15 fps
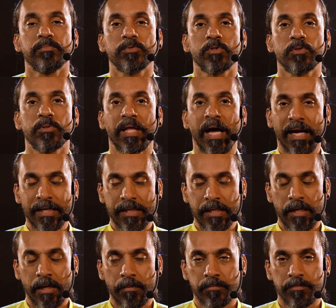So, that
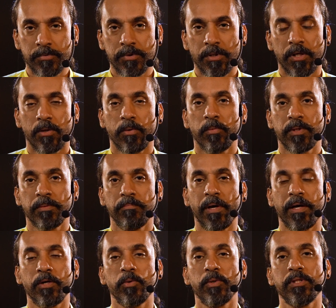comes with
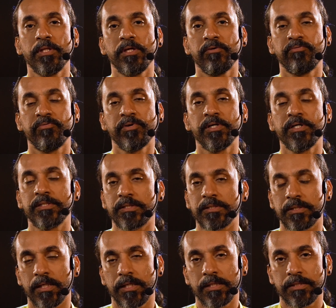by doing the first
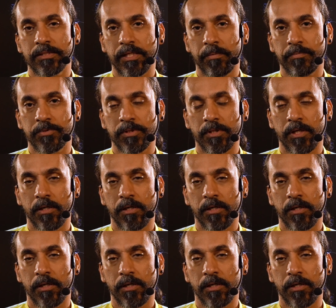steps